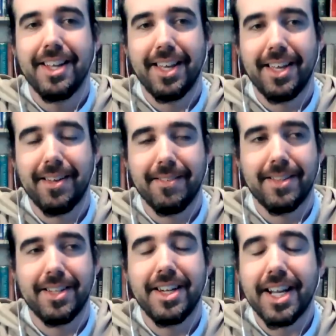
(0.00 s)
The
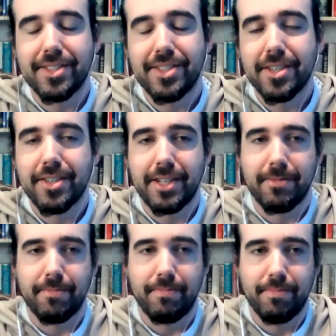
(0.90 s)
the
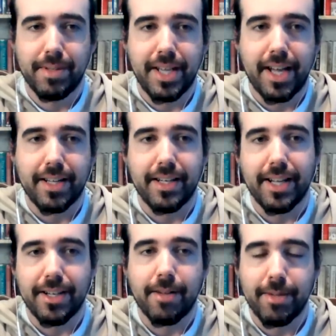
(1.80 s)
Nasiri battalion
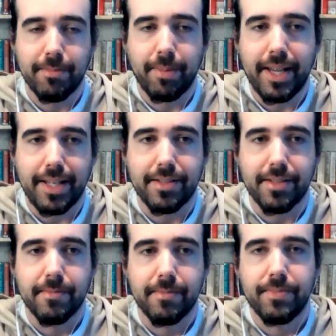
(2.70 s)
had not been paid,
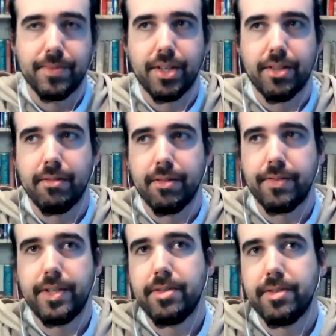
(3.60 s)
so they
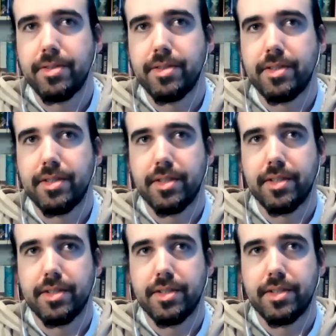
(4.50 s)
refused
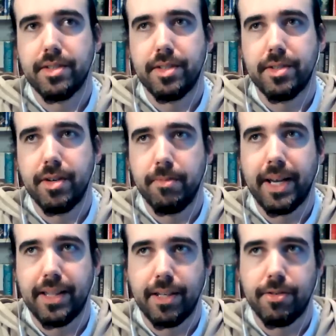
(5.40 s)
to
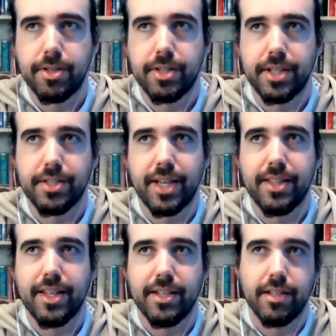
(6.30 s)
obey their orders
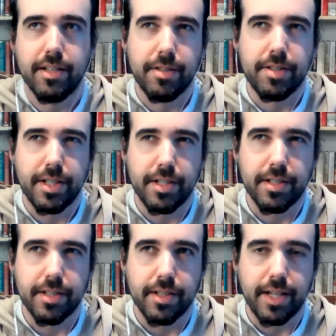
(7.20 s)
and then looted
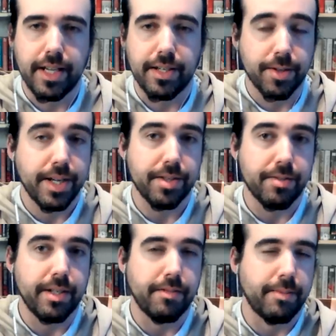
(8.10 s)
a treasury of